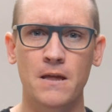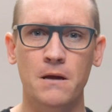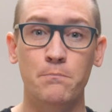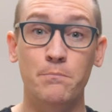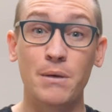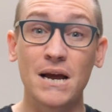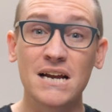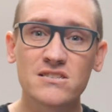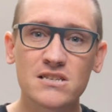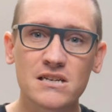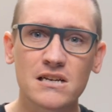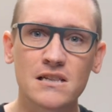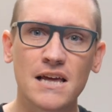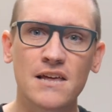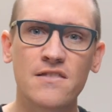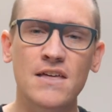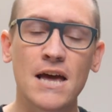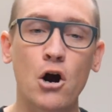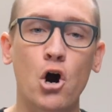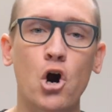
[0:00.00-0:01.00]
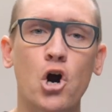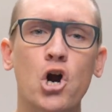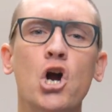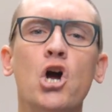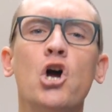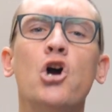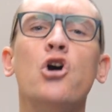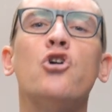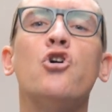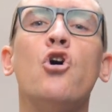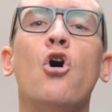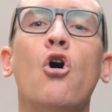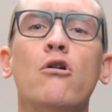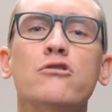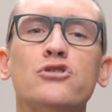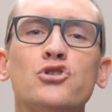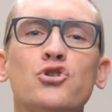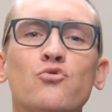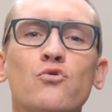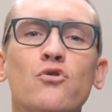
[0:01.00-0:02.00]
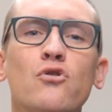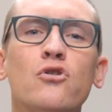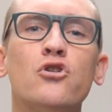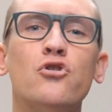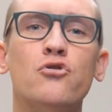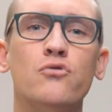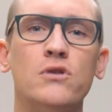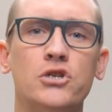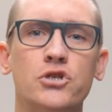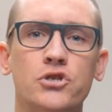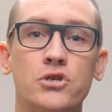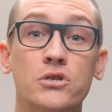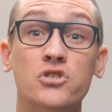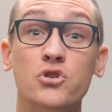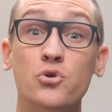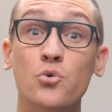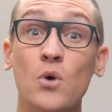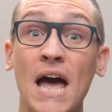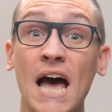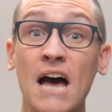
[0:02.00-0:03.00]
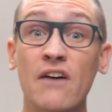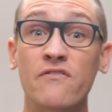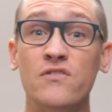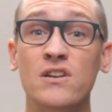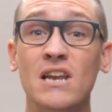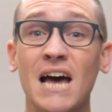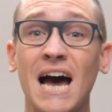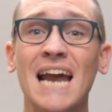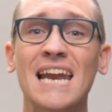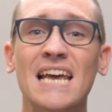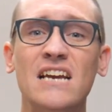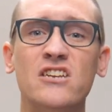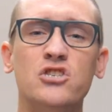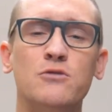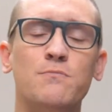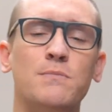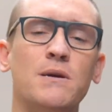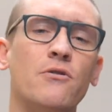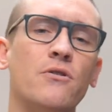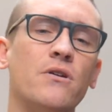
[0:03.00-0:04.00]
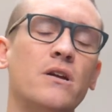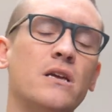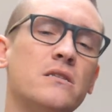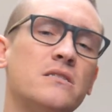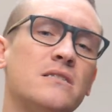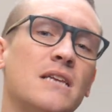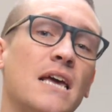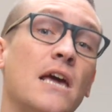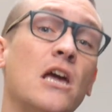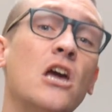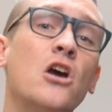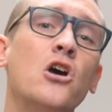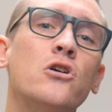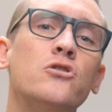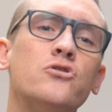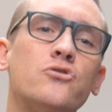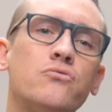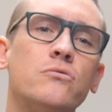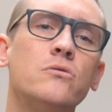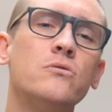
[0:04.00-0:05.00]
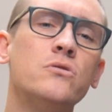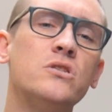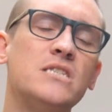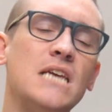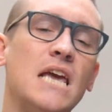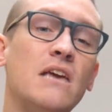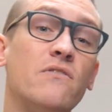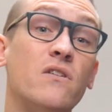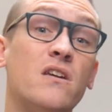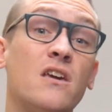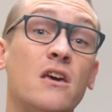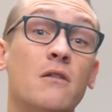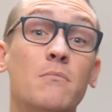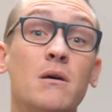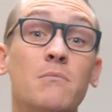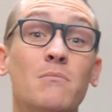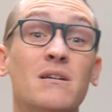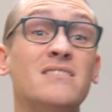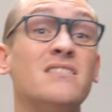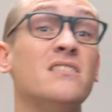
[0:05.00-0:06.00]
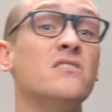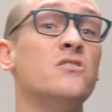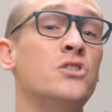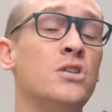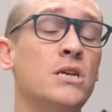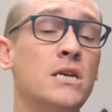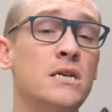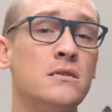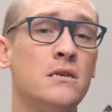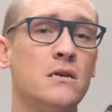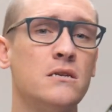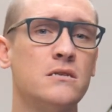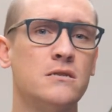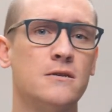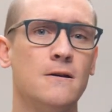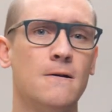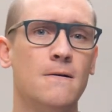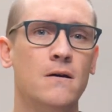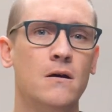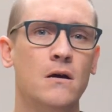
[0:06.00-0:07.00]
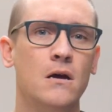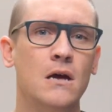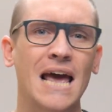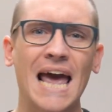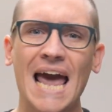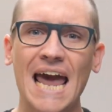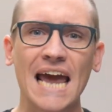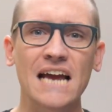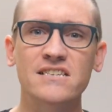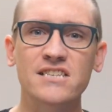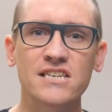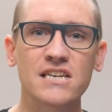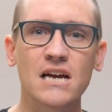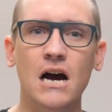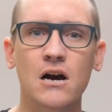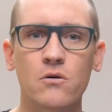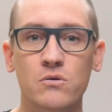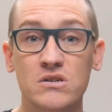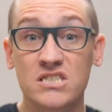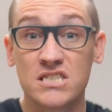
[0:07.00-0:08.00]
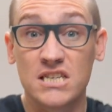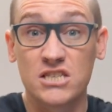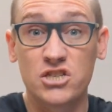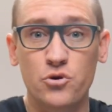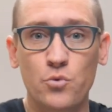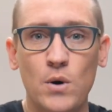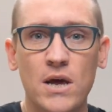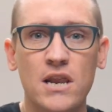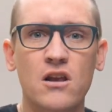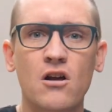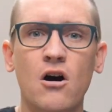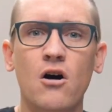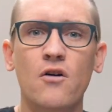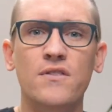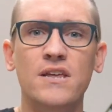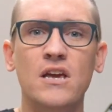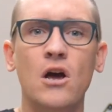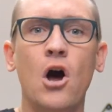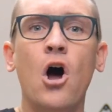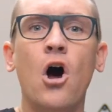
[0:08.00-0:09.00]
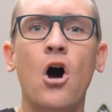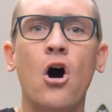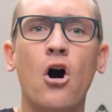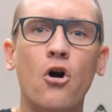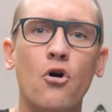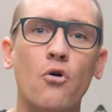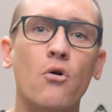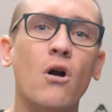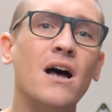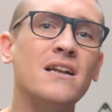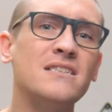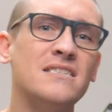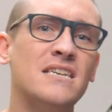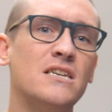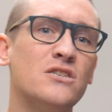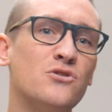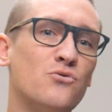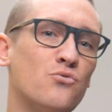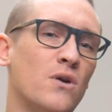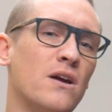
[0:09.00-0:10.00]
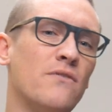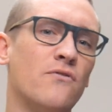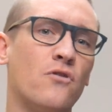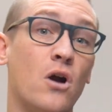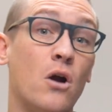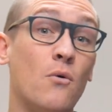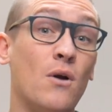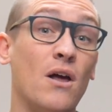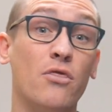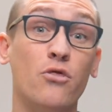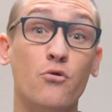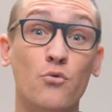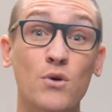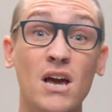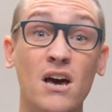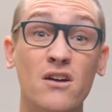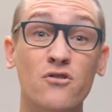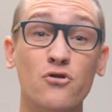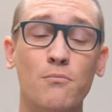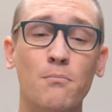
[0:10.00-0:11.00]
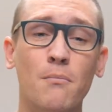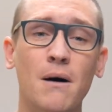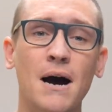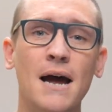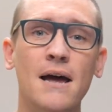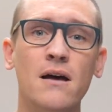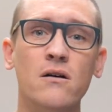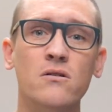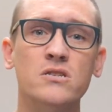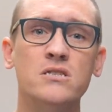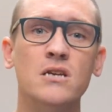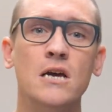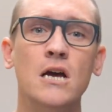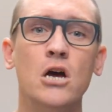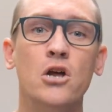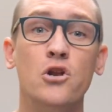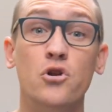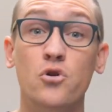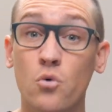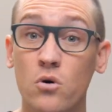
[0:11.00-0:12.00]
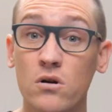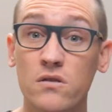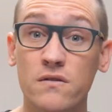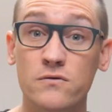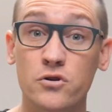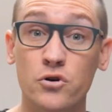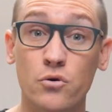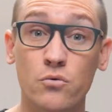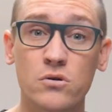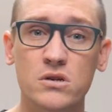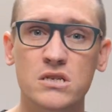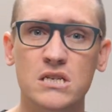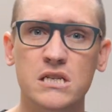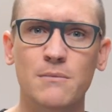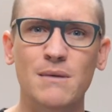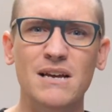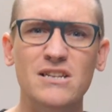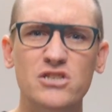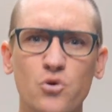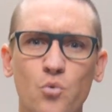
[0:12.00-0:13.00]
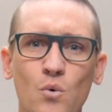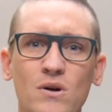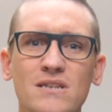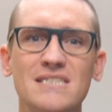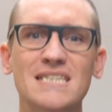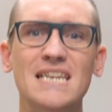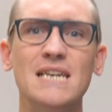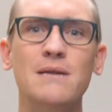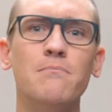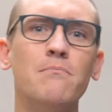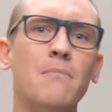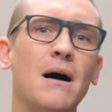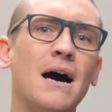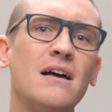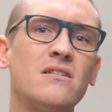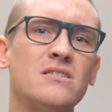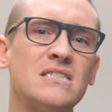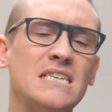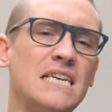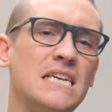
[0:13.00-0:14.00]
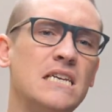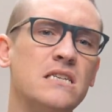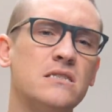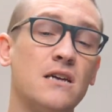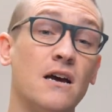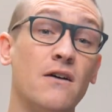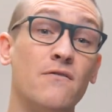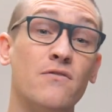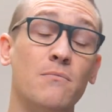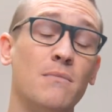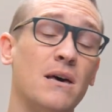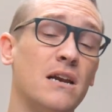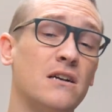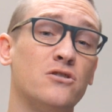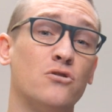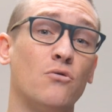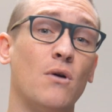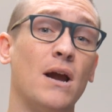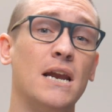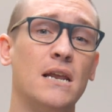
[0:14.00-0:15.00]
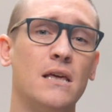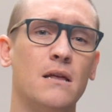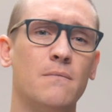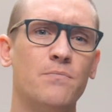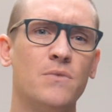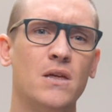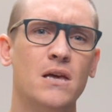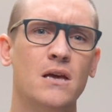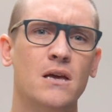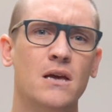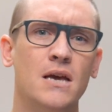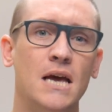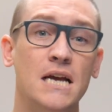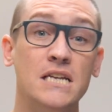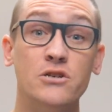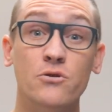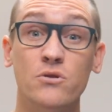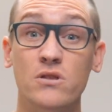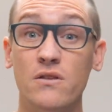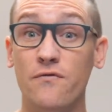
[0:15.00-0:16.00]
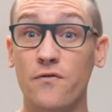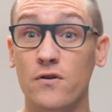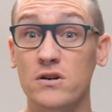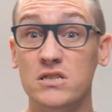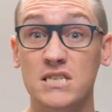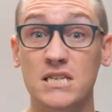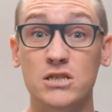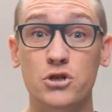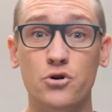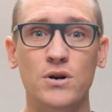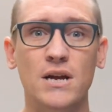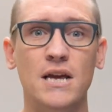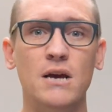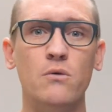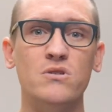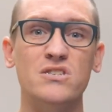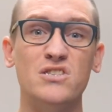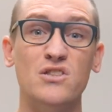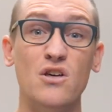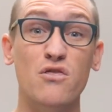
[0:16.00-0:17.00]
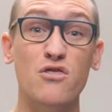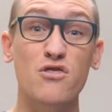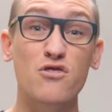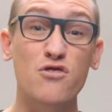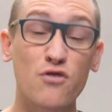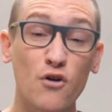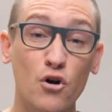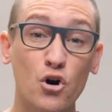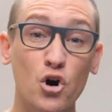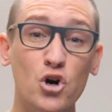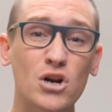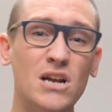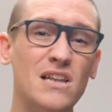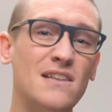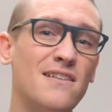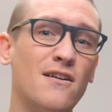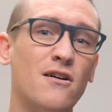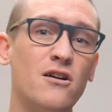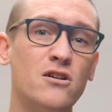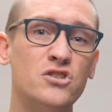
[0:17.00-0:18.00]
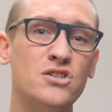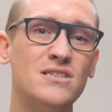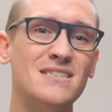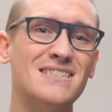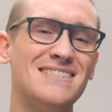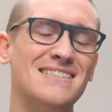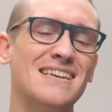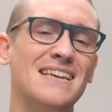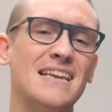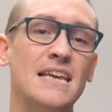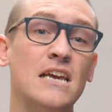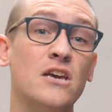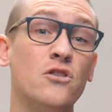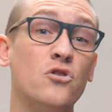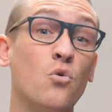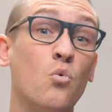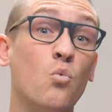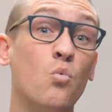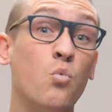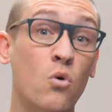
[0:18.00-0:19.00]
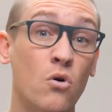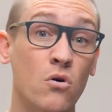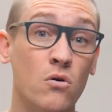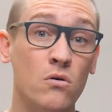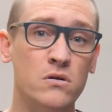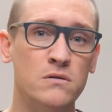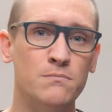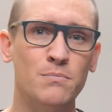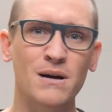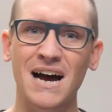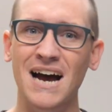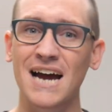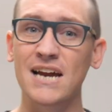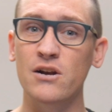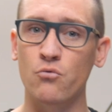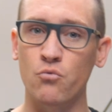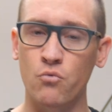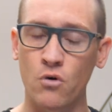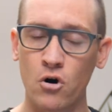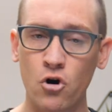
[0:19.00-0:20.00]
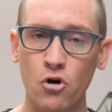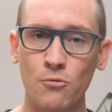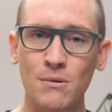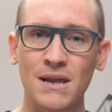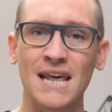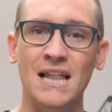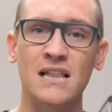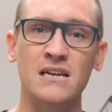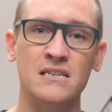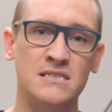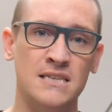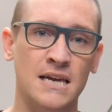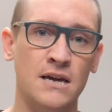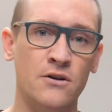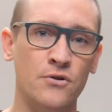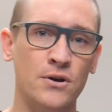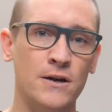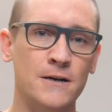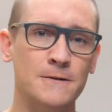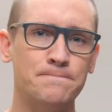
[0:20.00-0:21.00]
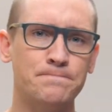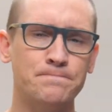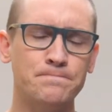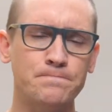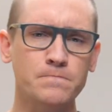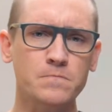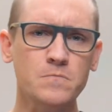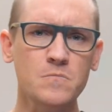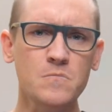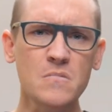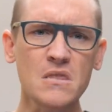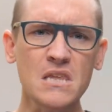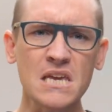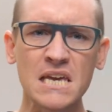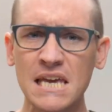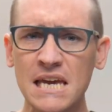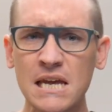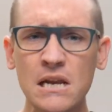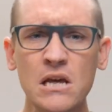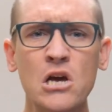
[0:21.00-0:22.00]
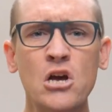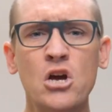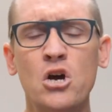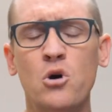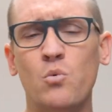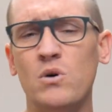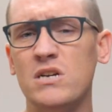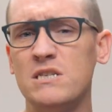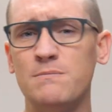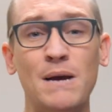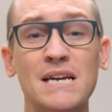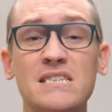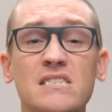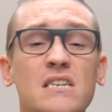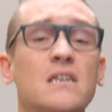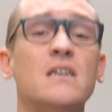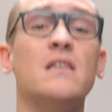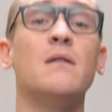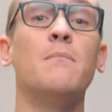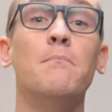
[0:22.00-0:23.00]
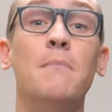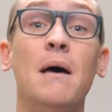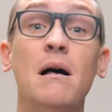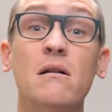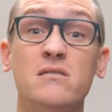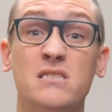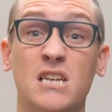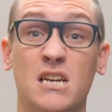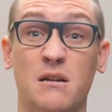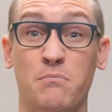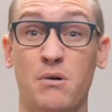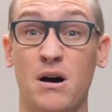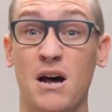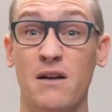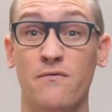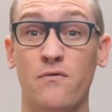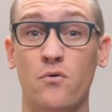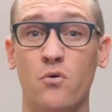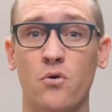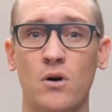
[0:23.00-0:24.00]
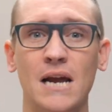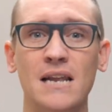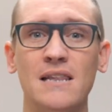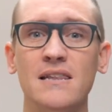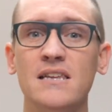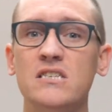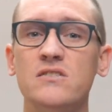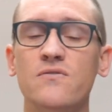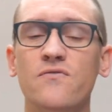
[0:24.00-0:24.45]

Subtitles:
Basically, they are cultural Christians who have not experienced a true saving commitment to Jesus. Antioch was situated on the Orontes River, around 300 miles north of Jerusalem and 20 miles east of the Mediterranean. And during the first century, it was the third largest city in the world, behind Rome and Alexandria. It was basically the melting pot for at least